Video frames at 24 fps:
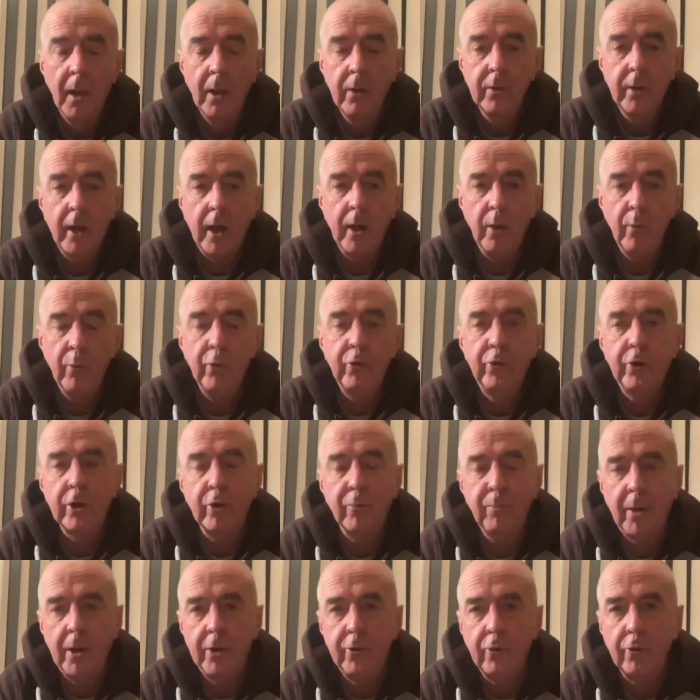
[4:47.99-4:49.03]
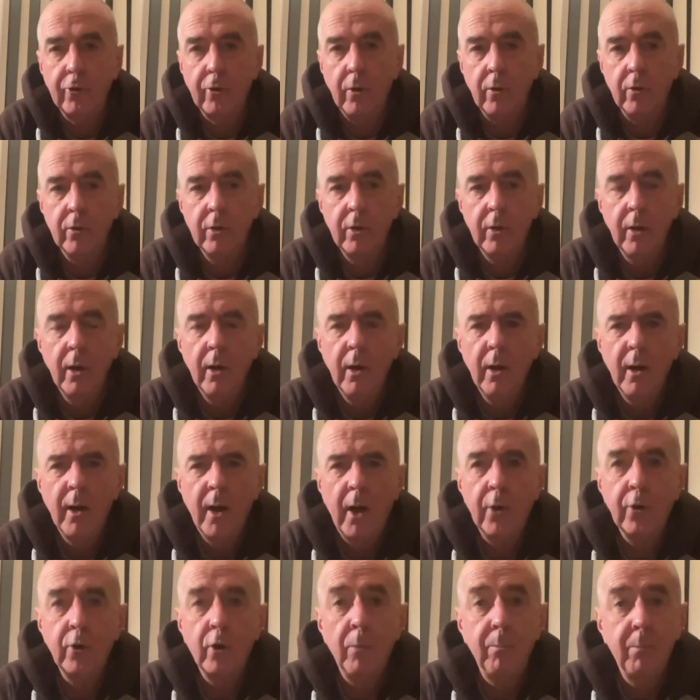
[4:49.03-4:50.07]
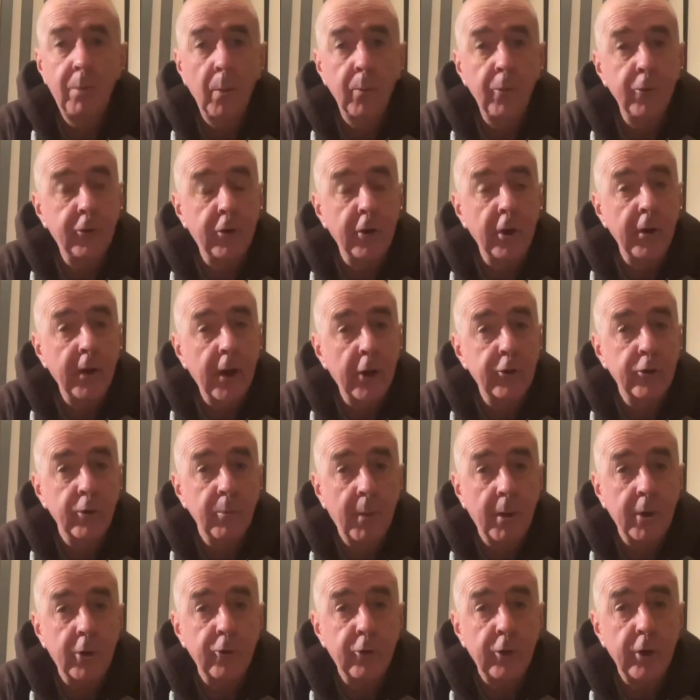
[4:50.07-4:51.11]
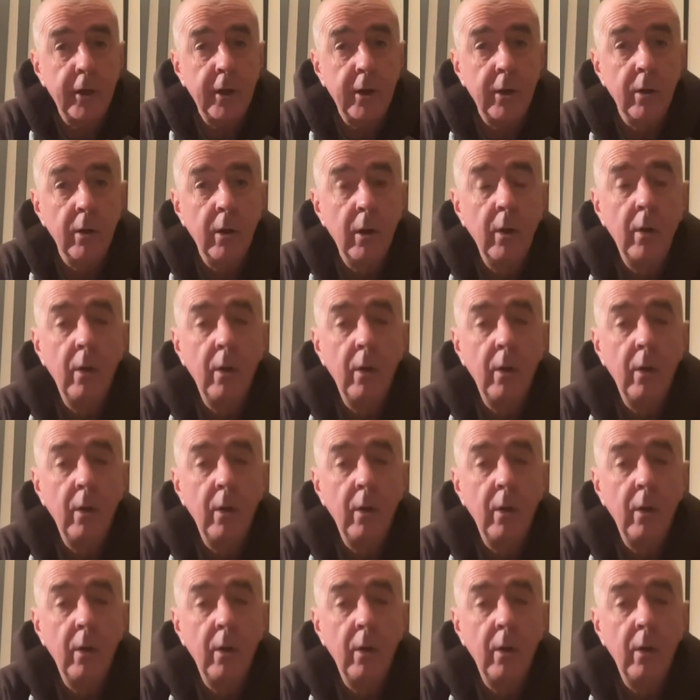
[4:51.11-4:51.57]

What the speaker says: okay, and it was 6 pages long, and it got published in a national magazine.